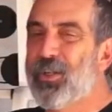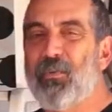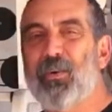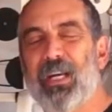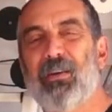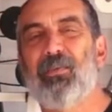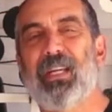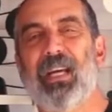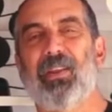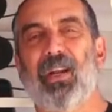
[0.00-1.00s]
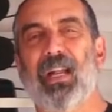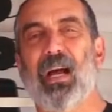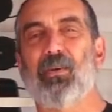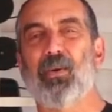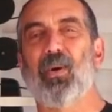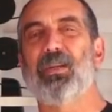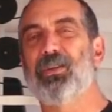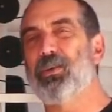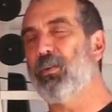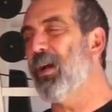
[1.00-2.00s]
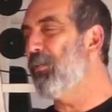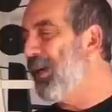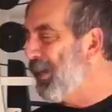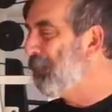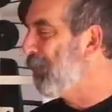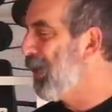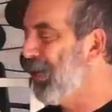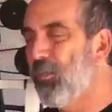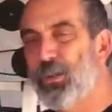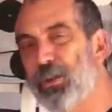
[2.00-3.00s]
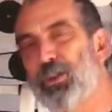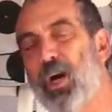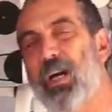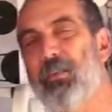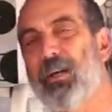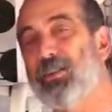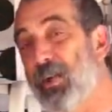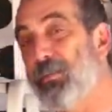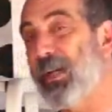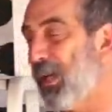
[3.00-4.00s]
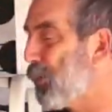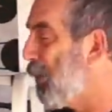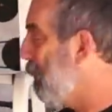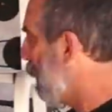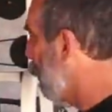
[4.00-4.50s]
so forgive the, uh, the loud noises around me. And we'll just talk about something extremely